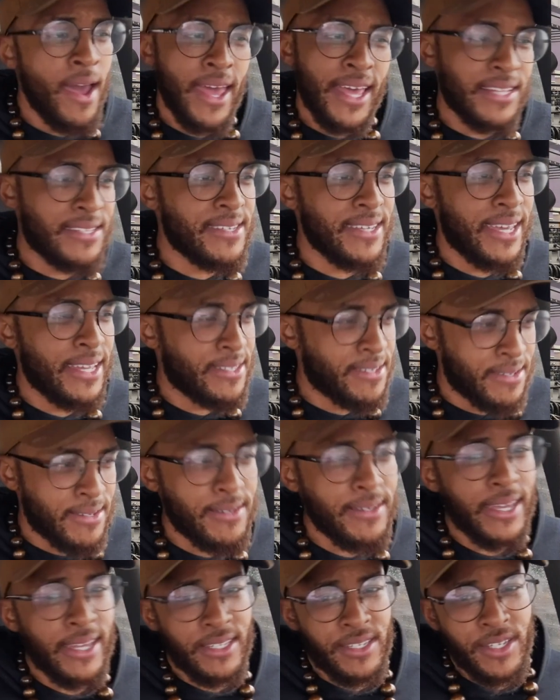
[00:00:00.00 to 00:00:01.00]

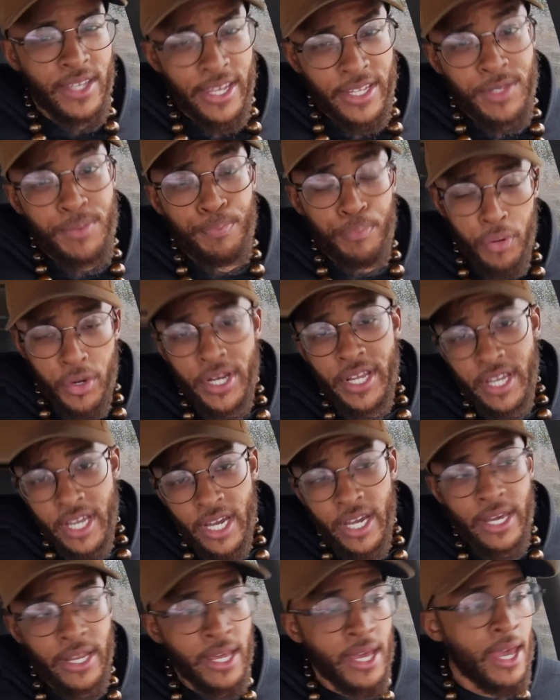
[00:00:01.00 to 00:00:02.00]
it's pretty
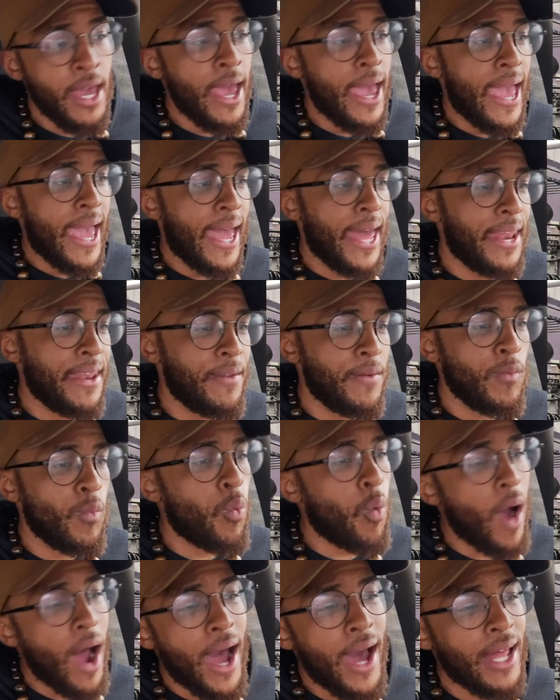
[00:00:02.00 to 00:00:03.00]
good. And
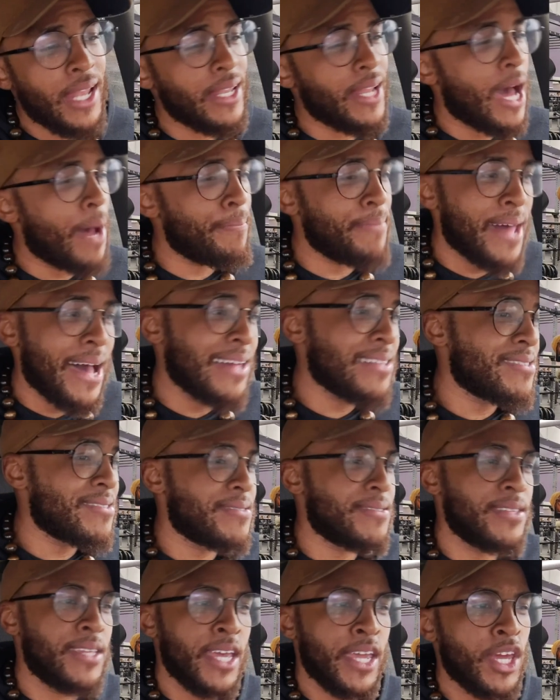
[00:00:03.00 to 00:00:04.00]
while I'm not
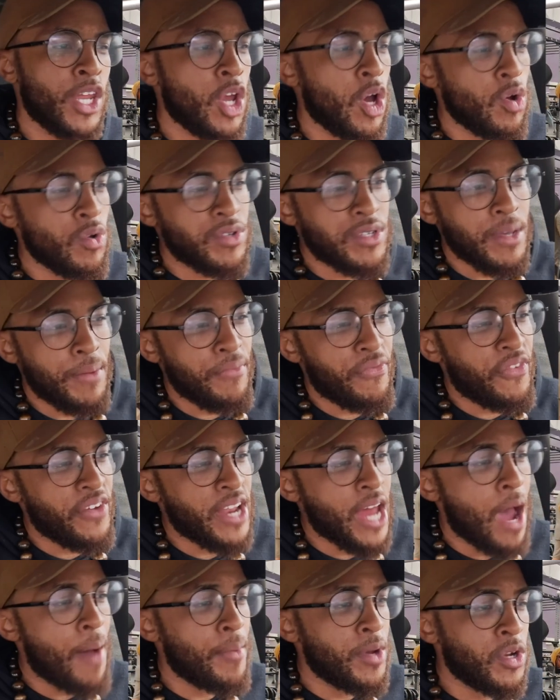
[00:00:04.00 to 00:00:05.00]
some
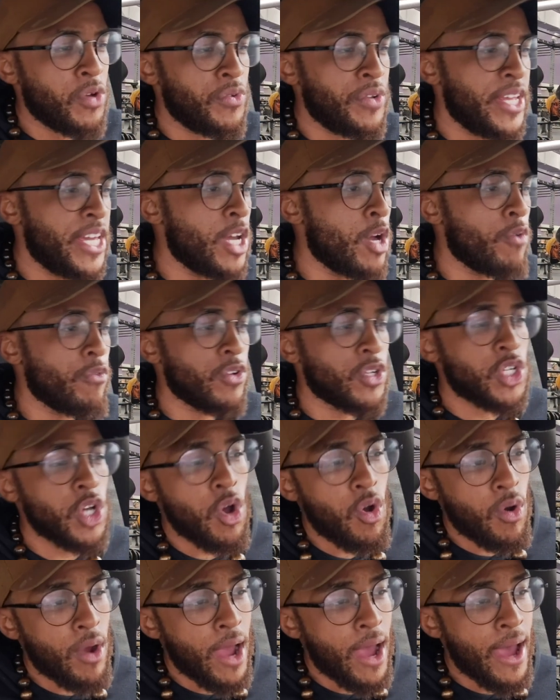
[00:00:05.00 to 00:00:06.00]
phenomenal knee over
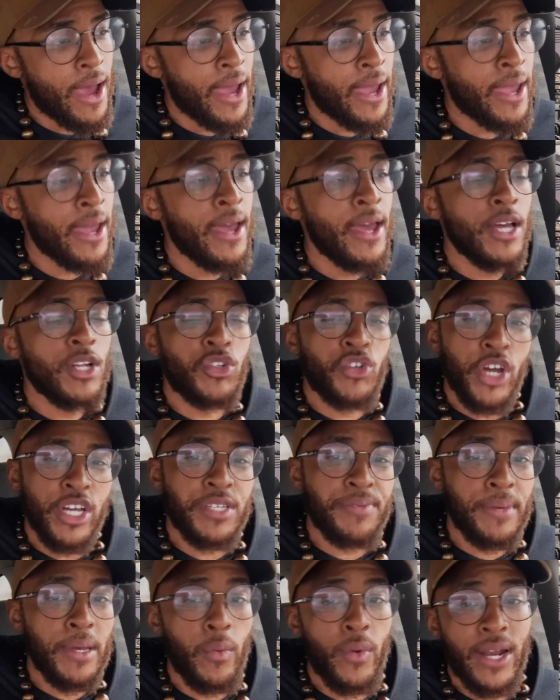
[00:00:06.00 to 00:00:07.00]
toe guy,
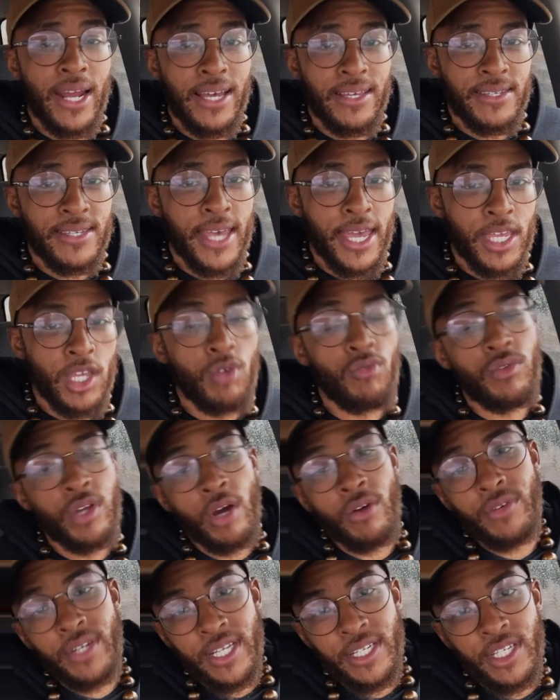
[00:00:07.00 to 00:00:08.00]
trust me when I say you
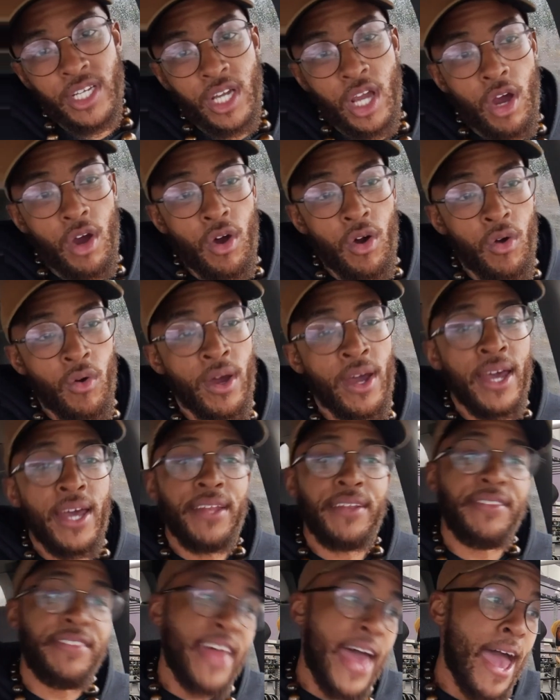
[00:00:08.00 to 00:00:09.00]
don't need to go
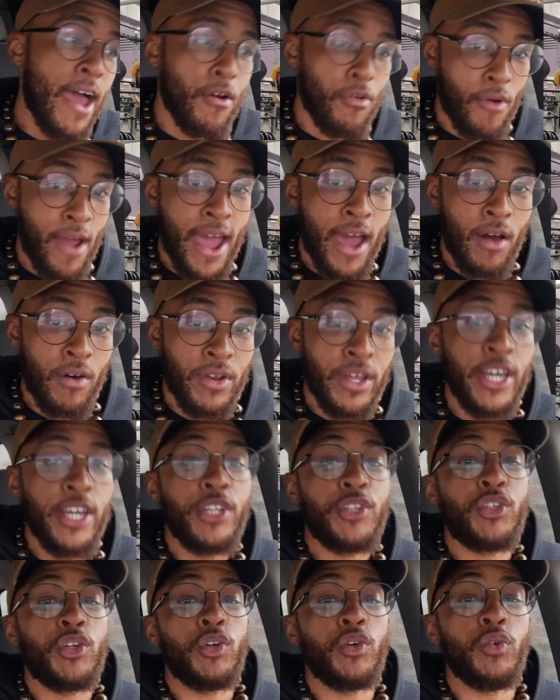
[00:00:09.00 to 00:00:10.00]
that route
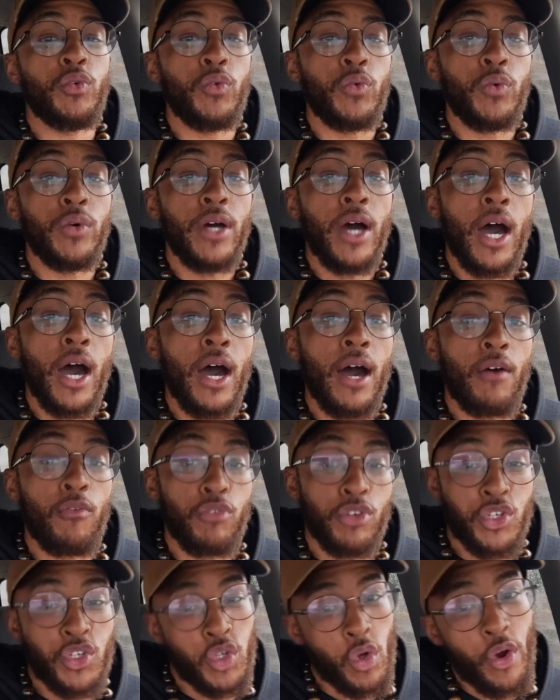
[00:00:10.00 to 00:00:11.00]
to
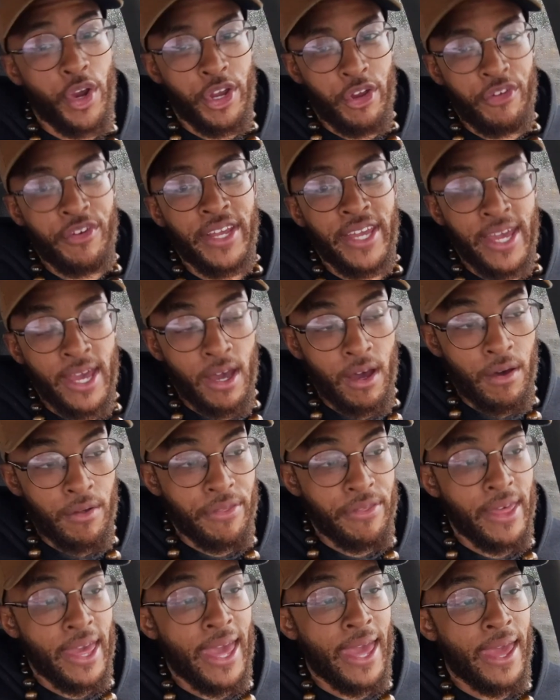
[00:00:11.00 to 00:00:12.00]
restore your knee
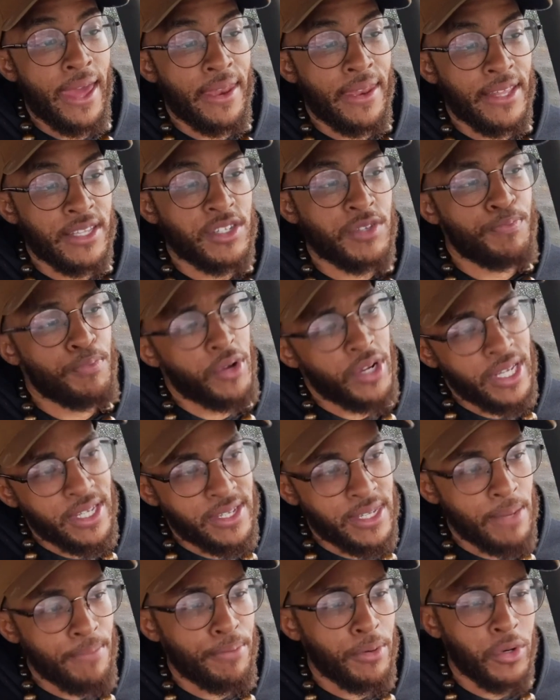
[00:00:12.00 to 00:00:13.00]
health. And it's pretty
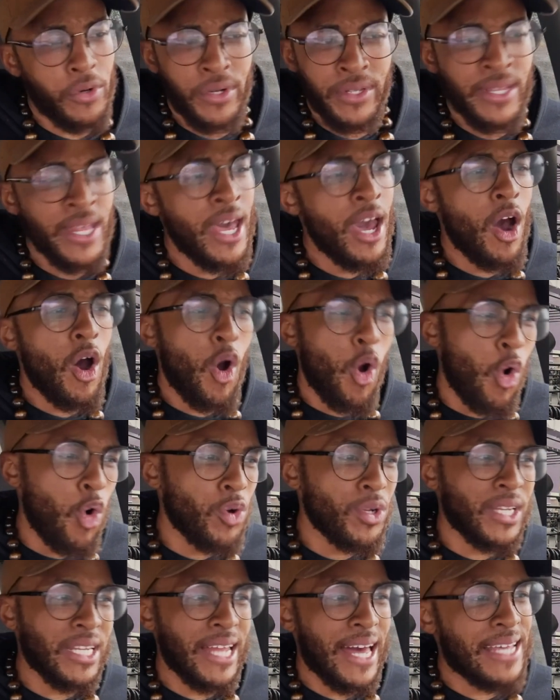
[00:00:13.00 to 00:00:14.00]
simple,
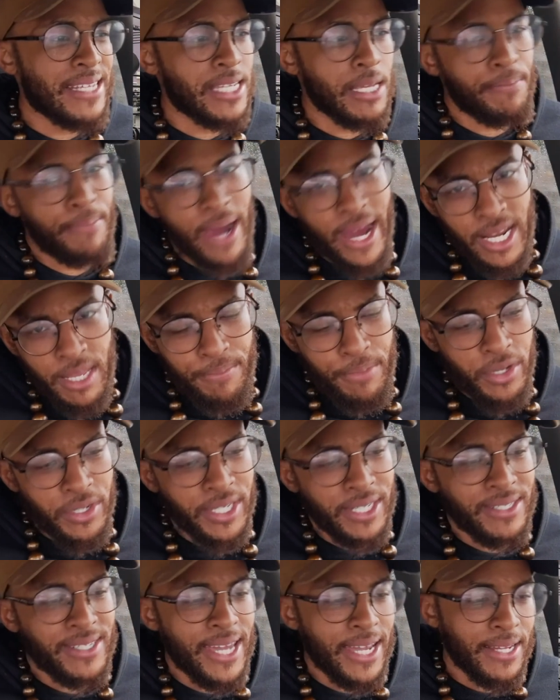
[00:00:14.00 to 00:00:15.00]
old classic
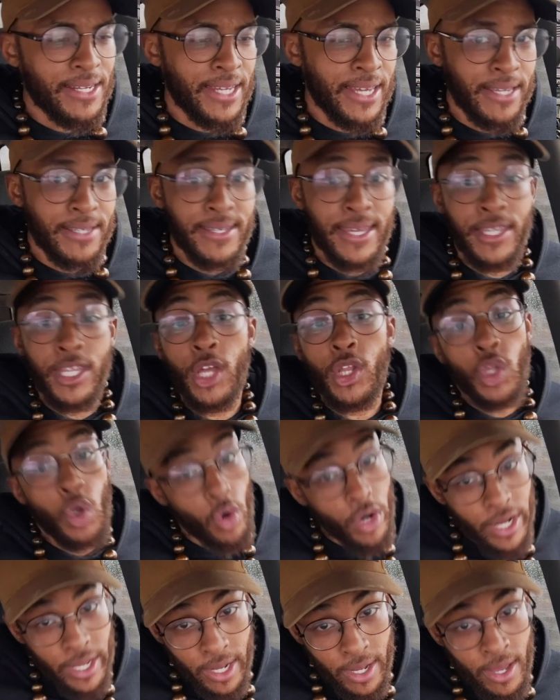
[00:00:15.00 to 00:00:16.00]
bodybuilding techniques, and the
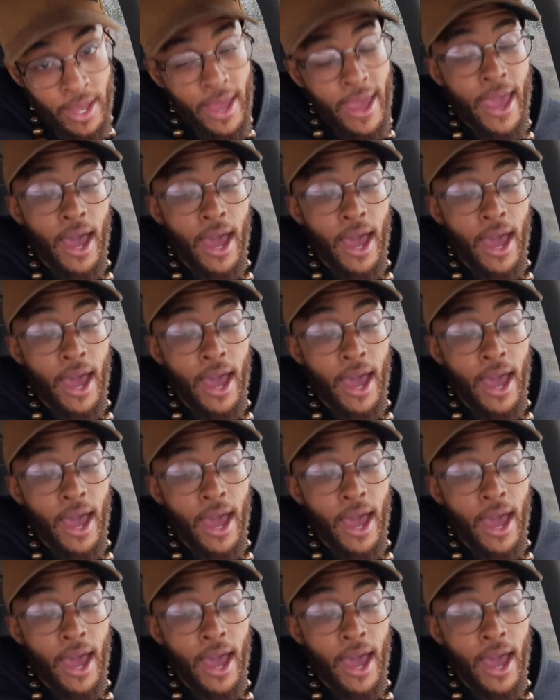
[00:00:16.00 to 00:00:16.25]
Nordic